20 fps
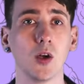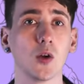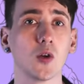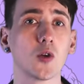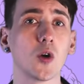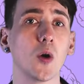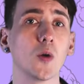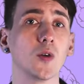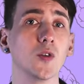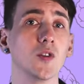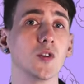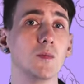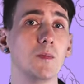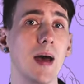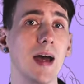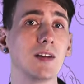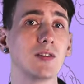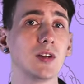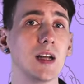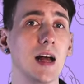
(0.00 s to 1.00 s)
Croken's
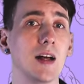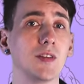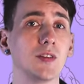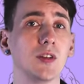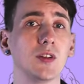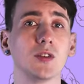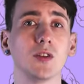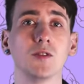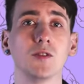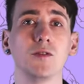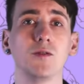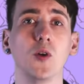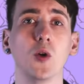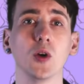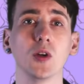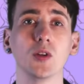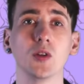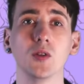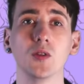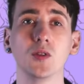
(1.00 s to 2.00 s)
meta-analysis of
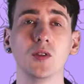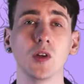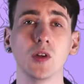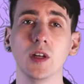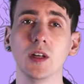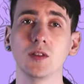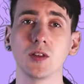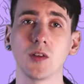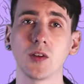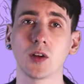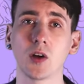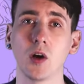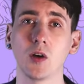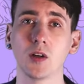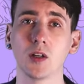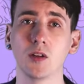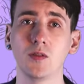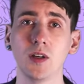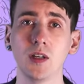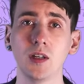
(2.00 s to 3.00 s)
42 studies on the cognitive